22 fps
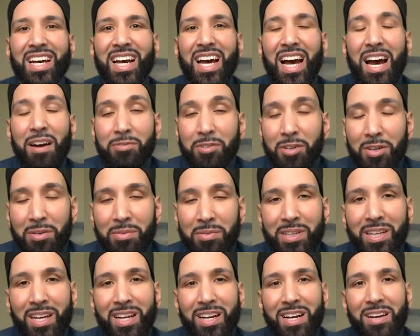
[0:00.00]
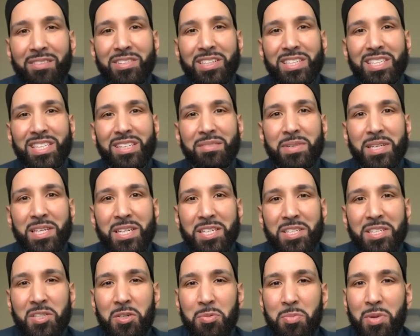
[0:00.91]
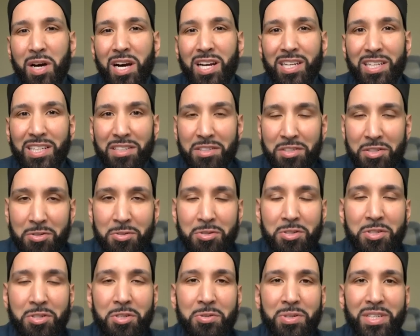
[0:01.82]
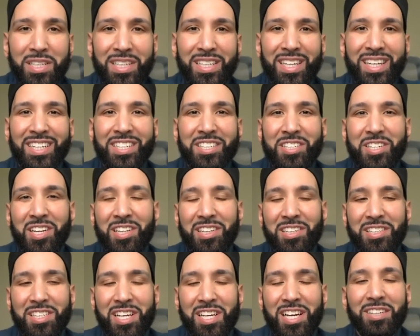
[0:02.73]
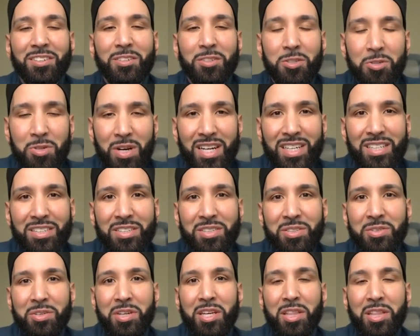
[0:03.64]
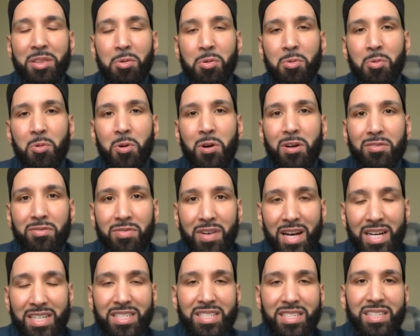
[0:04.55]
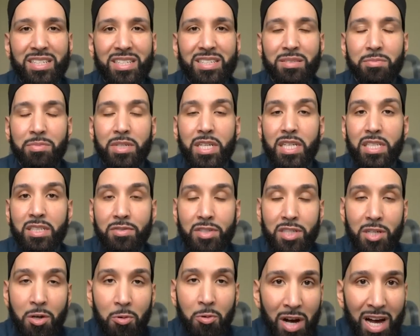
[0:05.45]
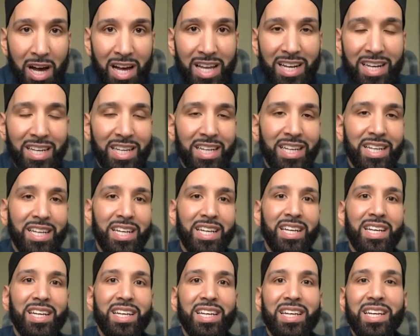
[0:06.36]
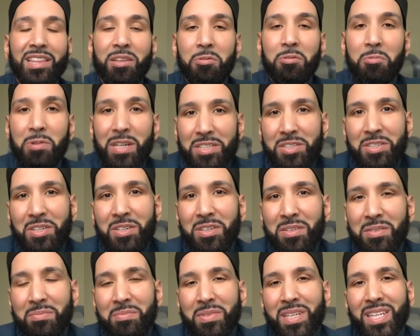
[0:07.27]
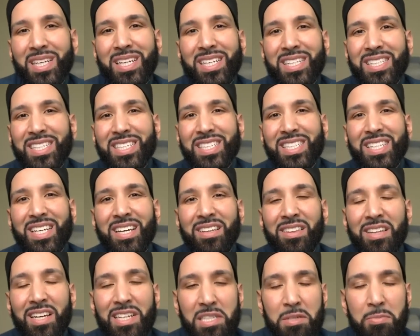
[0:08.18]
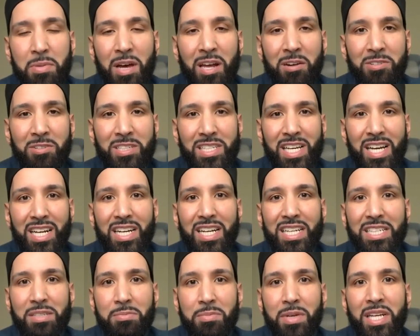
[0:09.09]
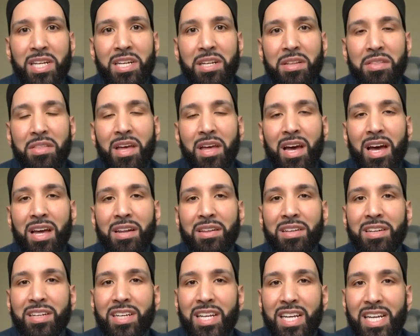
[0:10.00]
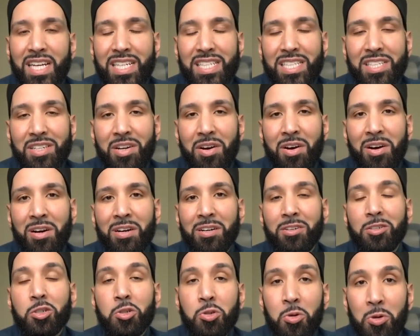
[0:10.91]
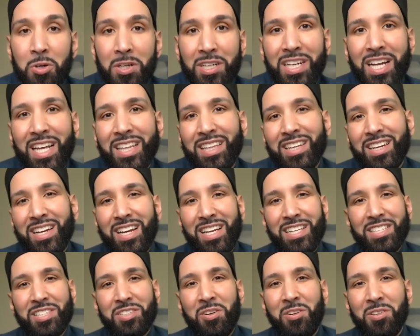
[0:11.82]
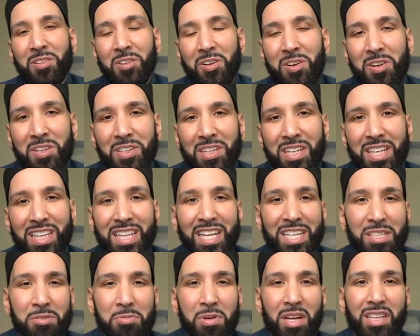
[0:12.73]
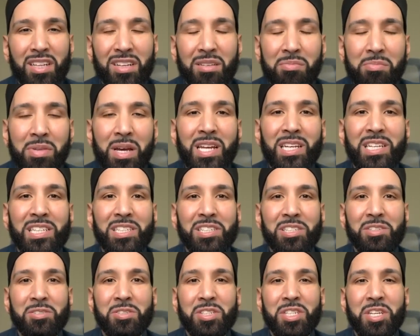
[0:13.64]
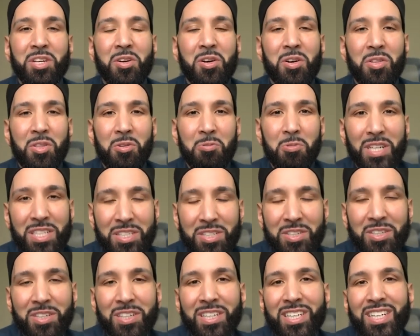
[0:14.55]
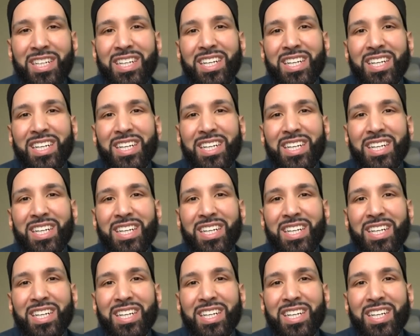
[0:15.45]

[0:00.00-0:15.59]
After Ramadan, obviously, because your body is used to it, and inshallah ta'ala, you're trying to get the reward of fasting some days of Shawwal. In the winter, because Allah subhanahu wa ta'ala has made it that the days are short and the nights are long, and that's why the companions used to call the winter